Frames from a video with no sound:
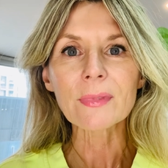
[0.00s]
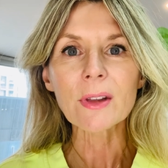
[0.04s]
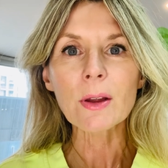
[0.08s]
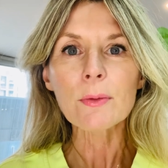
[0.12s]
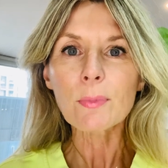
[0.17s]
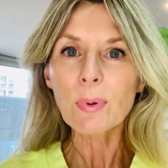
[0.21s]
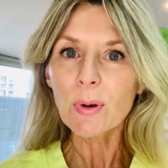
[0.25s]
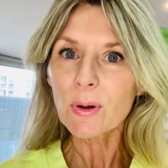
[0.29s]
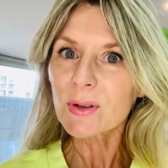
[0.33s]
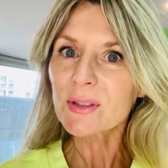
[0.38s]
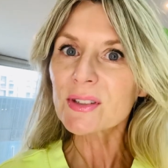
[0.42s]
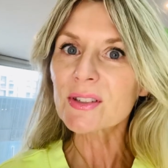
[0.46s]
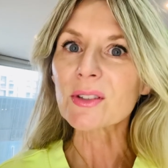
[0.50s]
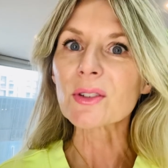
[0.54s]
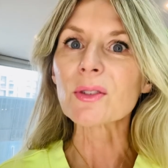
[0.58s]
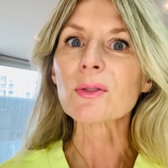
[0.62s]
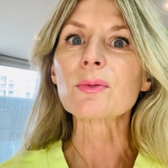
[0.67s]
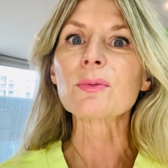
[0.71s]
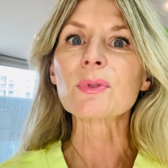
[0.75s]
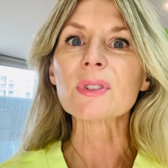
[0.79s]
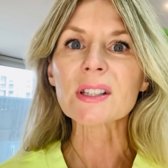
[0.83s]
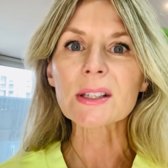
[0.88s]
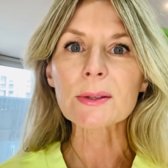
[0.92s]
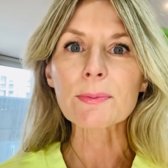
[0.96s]
personal
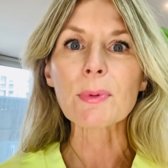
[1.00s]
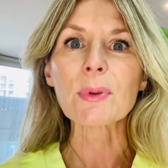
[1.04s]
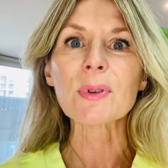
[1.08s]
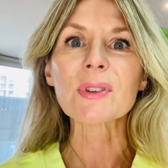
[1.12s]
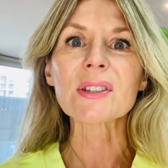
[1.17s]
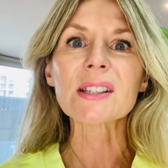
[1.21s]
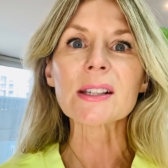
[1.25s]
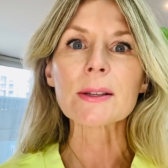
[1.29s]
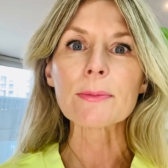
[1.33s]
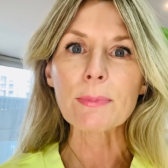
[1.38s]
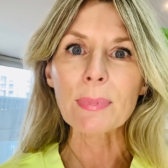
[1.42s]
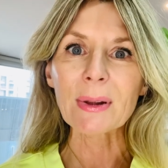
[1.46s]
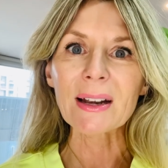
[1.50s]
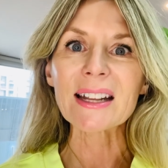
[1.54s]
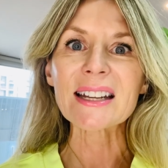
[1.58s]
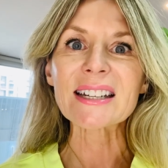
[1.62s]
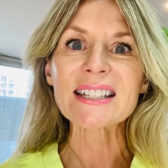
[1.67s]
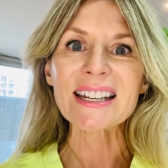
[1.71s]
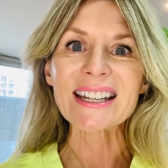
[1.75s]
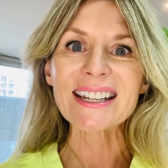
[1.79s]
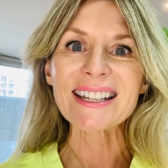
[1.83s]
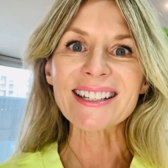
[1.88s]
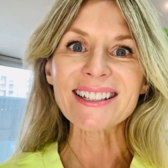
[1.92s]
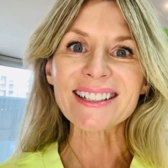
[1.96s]

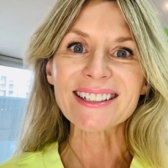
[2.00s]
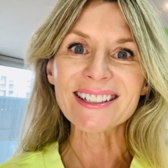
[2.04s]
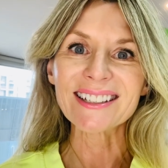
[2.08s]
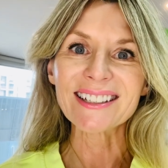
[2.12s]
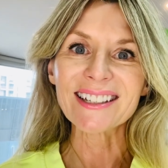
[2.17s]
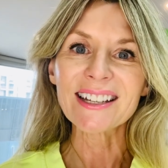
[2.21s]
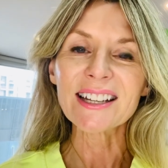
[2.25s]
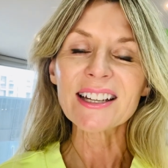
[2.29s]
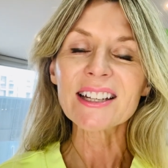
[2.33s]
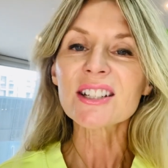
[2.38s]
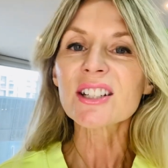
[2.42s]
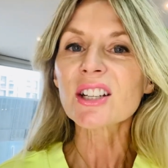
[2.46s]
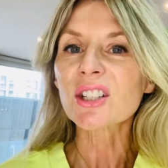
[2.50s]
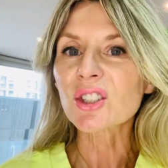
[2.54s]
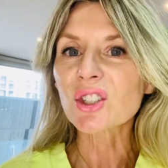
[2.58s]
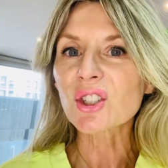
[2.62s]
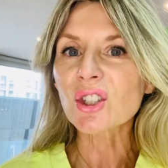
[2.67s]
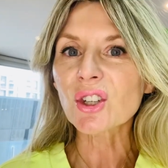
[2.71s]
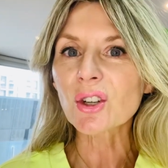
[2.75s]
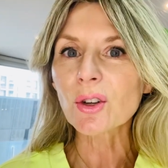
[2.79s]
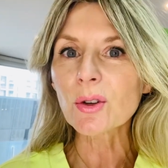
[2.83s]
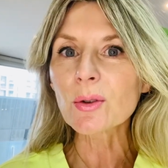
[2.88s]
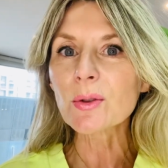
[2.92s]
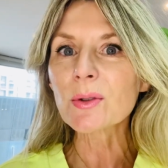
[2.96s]
responsibility to
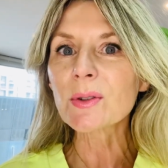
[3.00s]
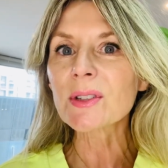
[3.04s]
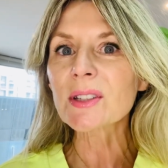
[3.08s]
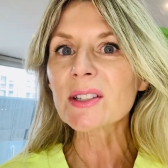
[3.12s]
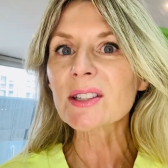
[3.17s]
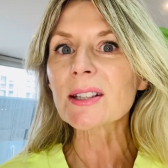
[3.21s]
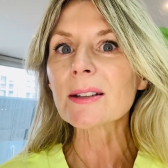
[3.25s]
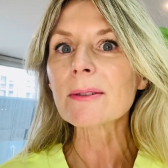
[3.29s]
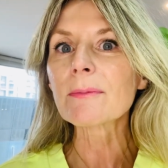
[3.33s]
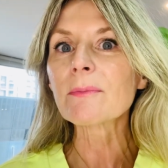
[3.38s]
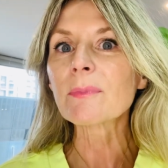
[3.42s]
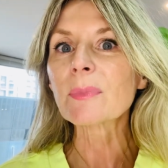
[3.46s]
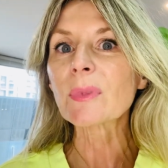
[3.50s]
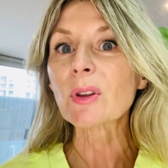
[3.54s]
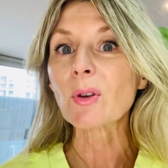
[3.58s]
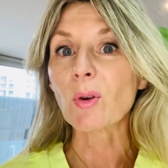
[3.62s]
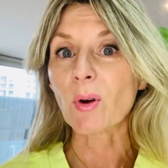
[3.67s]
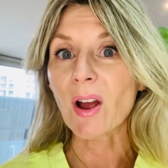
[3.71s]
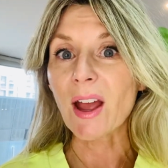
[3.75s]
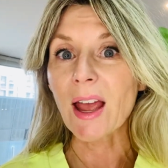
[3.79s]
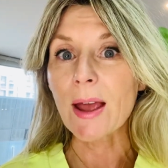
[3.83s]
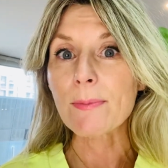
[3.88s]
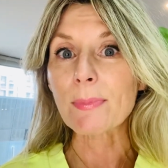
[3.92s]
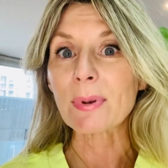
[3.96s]
choose your
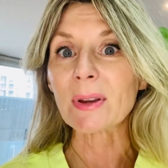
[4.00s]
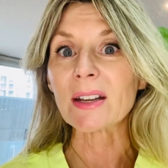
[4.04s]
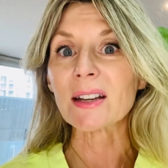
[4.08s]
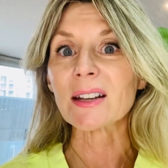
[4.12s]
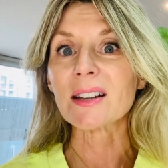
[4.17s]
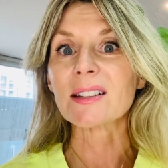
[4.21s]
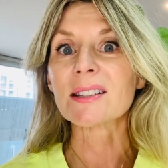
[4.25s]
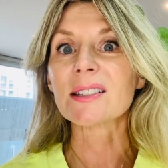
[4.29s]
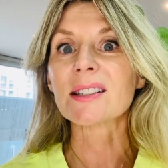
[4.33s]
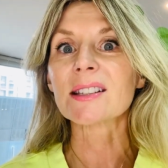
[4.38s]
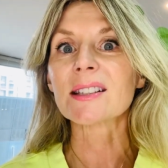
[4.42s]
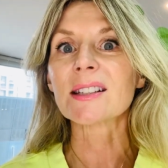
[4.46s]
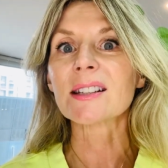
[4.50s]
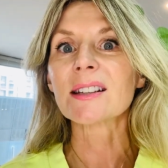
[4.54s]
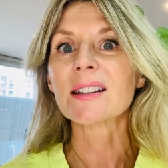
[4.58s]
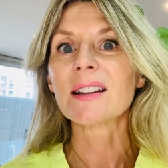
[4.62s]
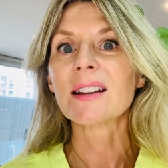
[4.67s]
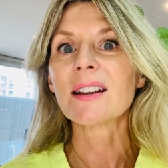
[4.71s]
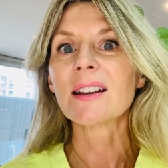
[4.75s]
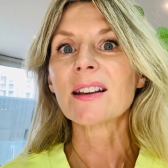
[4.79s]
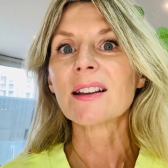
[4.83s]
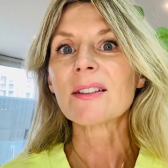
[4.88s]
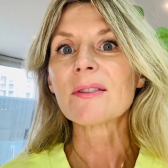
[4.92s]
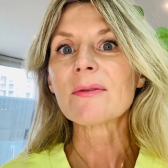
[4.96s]
happiness
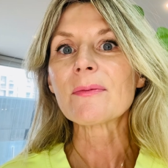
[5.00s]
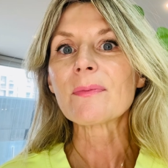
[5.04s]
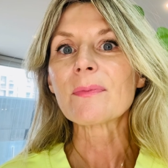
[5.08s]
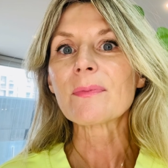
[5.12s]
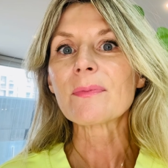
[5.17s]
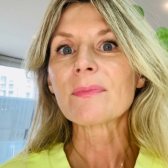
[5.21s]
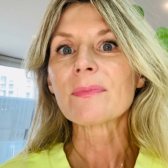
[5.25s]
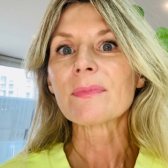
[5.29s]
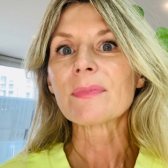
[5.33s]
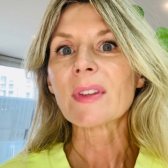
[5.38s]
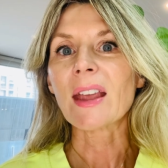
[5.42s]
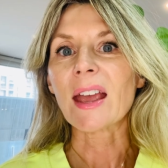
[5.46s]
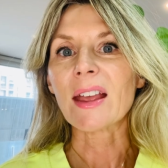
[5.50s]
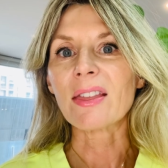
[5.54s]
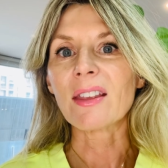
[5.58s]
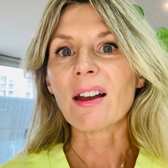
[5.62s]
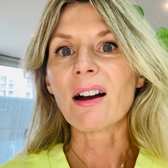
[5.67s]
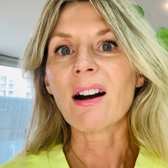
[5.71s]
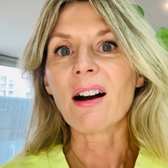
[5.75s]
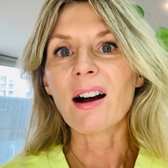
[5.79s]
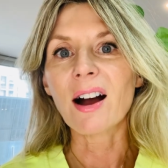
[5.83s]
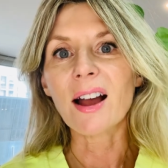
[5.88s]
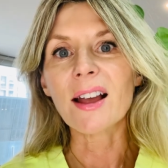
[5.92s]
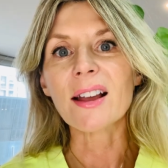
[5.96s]
and
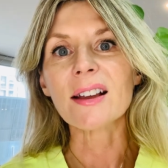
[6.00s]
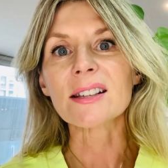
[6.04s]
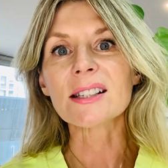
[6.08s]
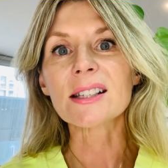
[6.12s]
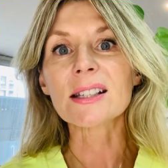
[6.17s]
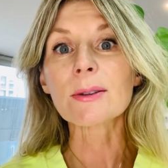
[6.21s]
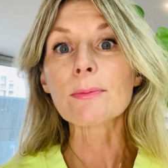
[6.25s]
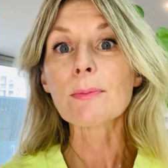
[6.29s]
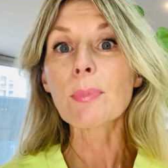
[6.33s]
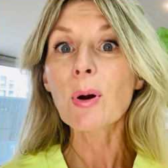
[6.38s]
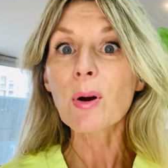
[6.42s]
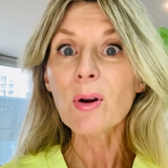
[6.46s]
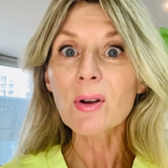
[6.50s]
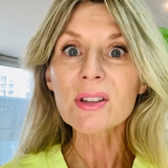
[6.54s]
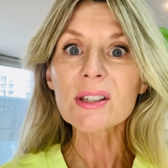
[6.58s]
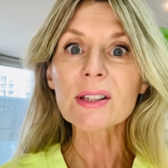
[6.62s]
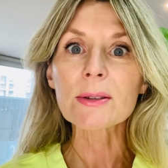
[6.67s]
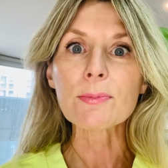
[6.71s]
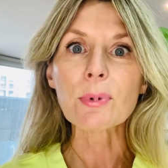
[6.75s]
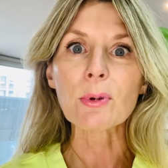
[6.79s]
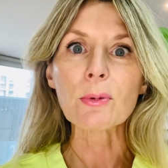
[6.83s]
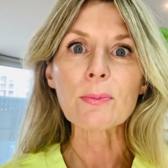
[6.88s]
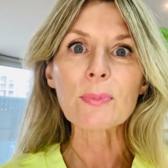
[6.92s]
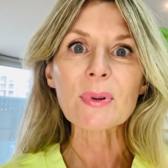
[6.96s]
the highest
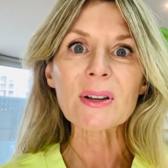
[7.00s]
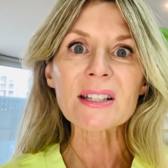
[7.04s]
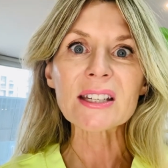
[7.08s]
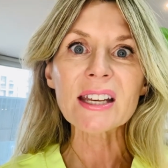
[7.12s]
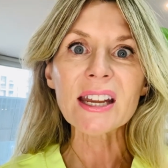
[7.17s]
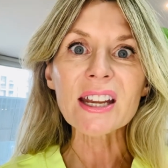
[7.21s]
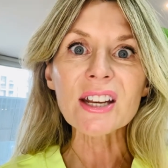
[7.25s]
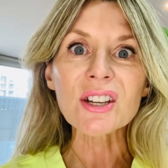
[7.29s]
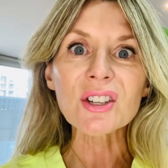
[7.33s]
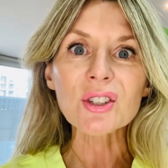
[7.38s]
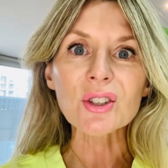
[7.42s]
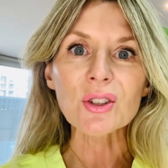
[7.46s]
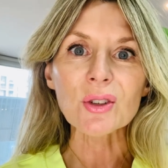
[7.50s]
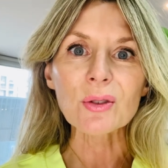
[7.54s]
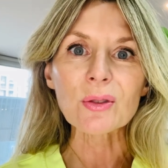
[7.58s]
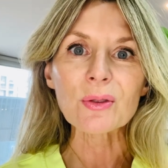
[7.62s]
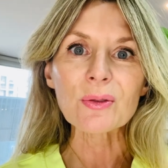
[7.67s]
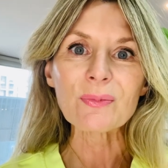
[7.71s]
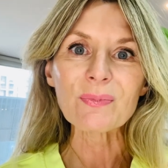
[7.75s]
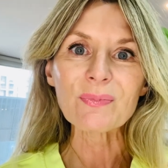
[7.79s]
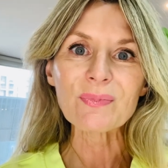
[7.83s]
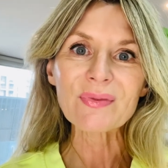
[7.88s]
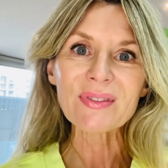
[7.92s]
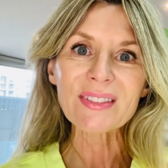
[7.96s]
possible potential
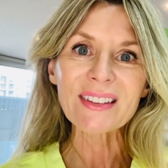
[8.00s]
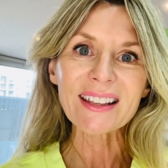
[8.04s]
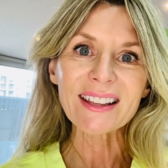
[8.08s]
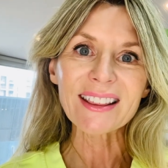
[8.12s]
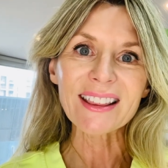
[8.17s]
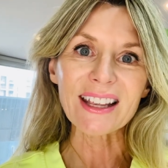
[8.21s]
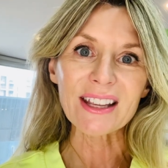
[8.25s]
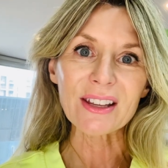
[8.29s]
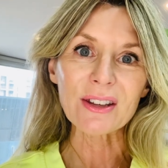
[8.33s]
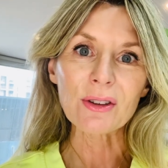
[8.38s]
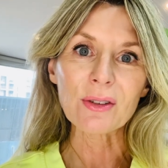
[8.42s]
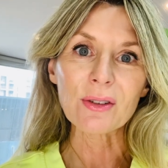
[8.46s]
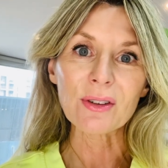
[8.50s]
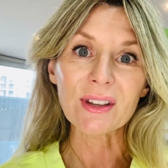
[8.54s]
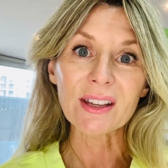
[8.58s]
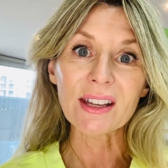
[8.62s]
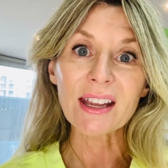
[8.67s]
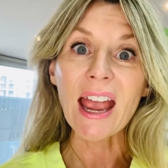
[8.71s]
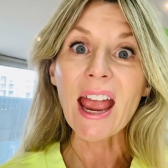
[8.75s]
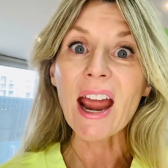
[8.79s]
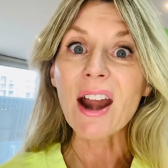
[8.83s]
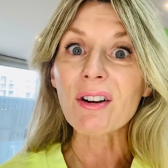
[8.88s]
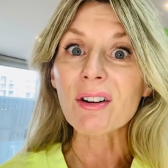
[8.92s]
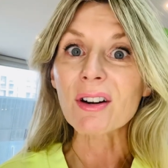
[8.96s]
that you
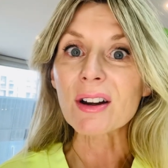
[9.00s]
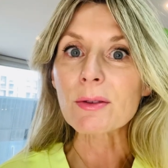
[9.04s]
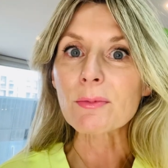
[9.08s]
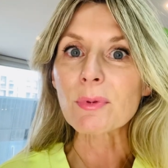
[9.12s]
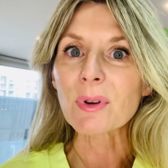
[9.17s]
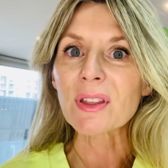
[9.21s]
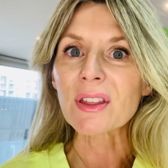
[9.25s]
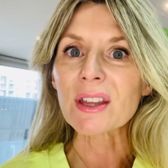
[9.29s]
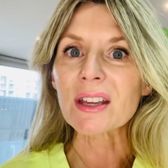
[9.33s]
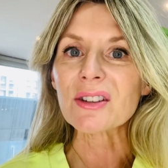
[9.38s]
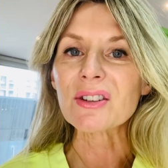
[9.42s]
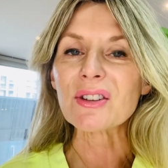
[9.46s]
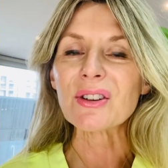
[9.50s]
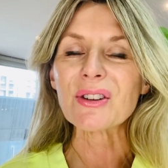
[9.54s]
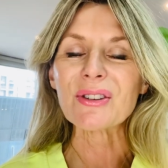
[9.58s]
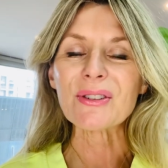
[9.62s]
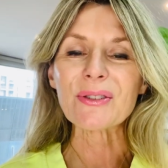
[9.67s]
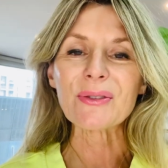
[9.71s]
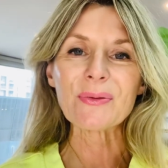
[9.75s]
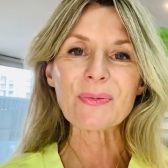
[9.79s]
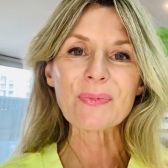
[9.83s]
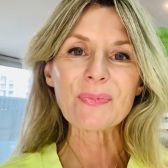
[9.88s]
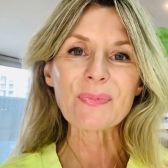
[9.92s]
carry within you.